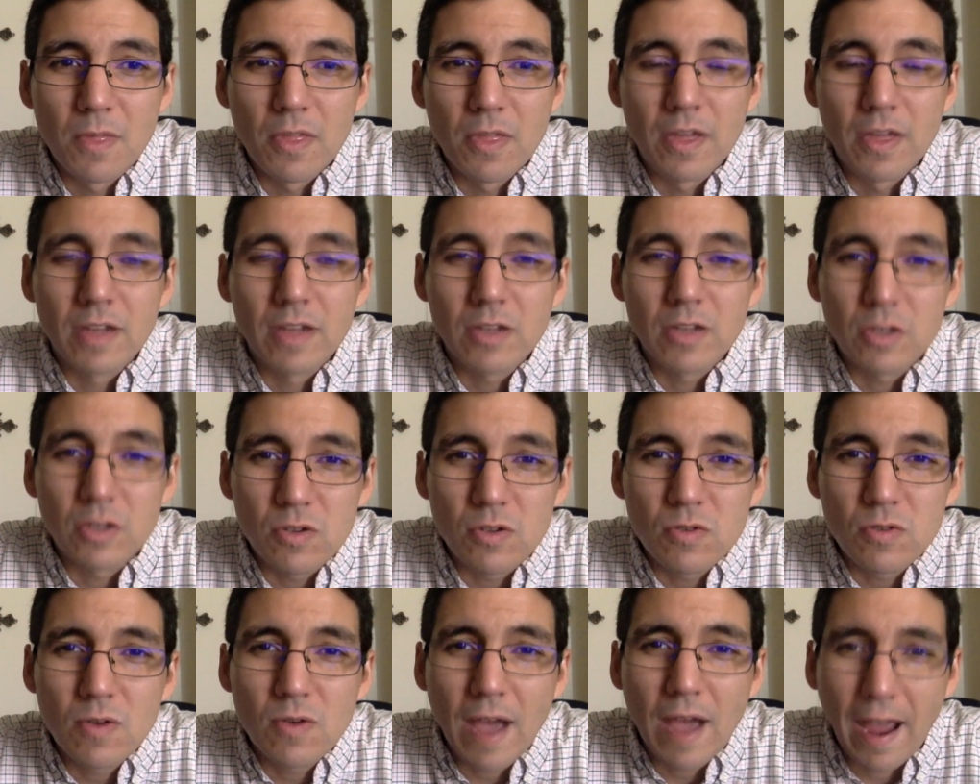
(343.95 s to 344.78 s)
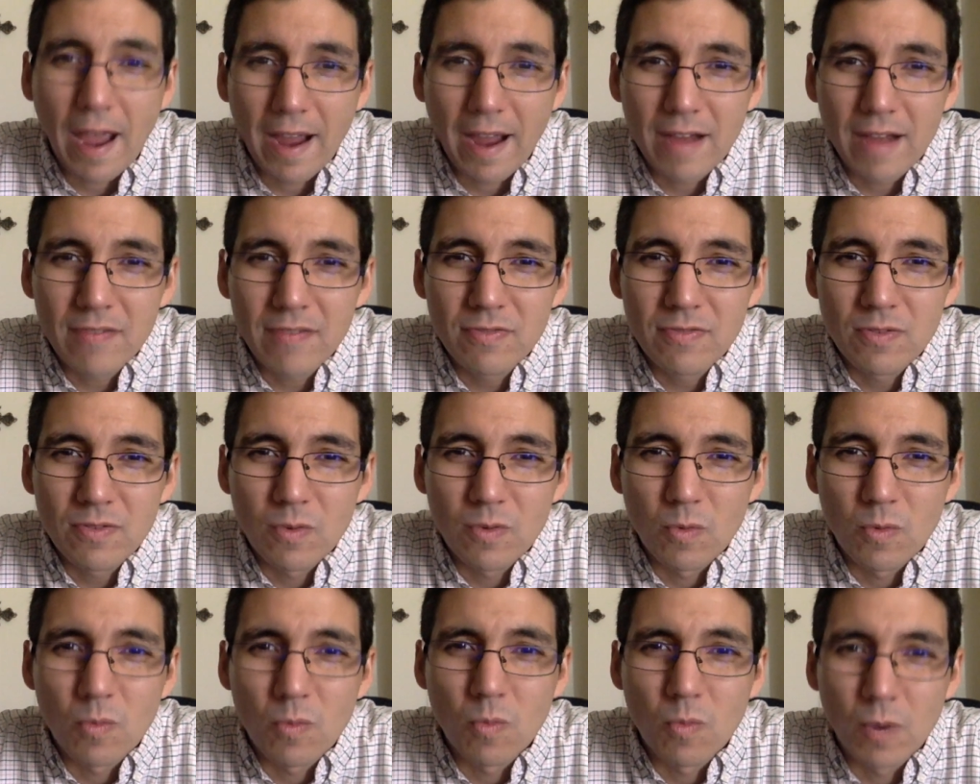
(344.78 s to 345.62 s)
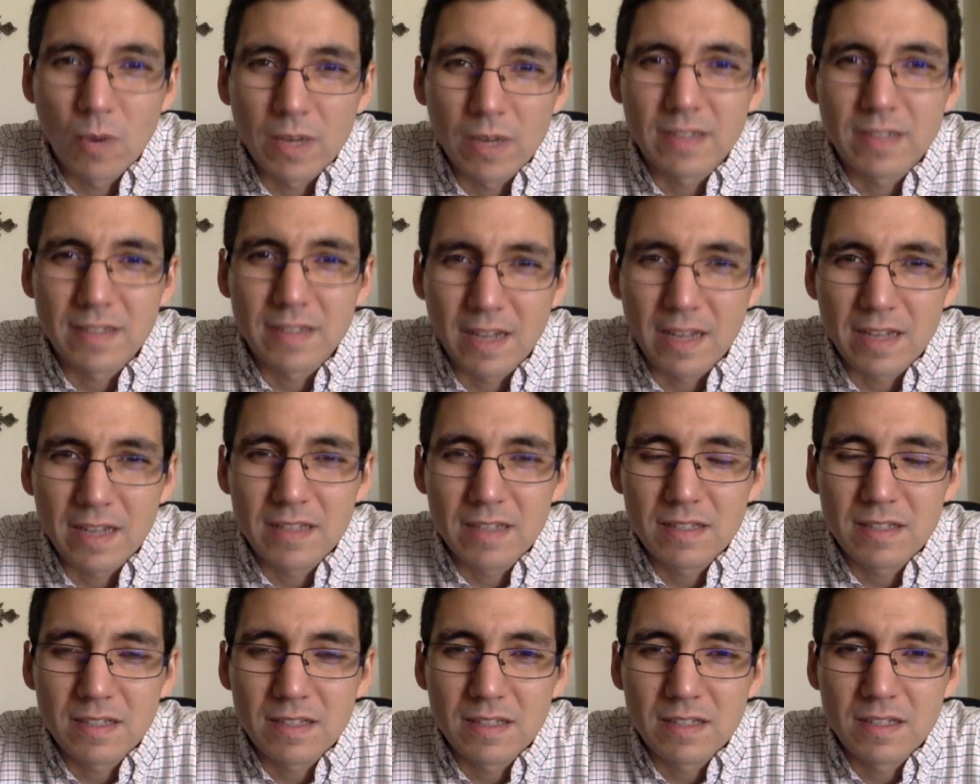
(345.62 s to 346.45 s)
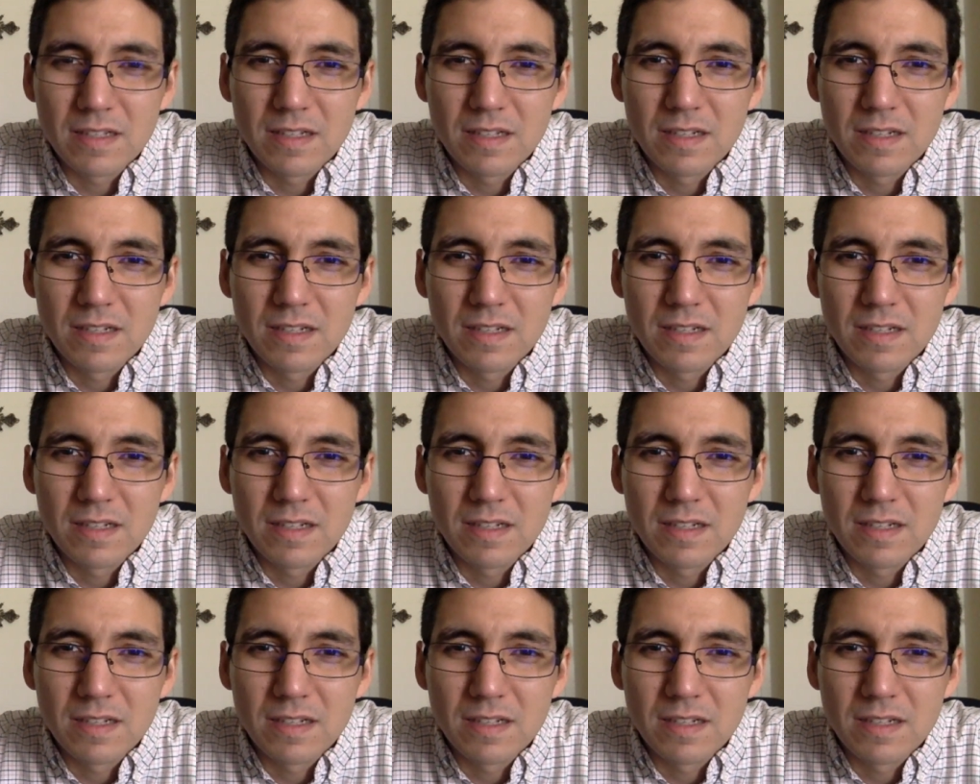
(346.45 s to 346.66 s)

that you have what it takes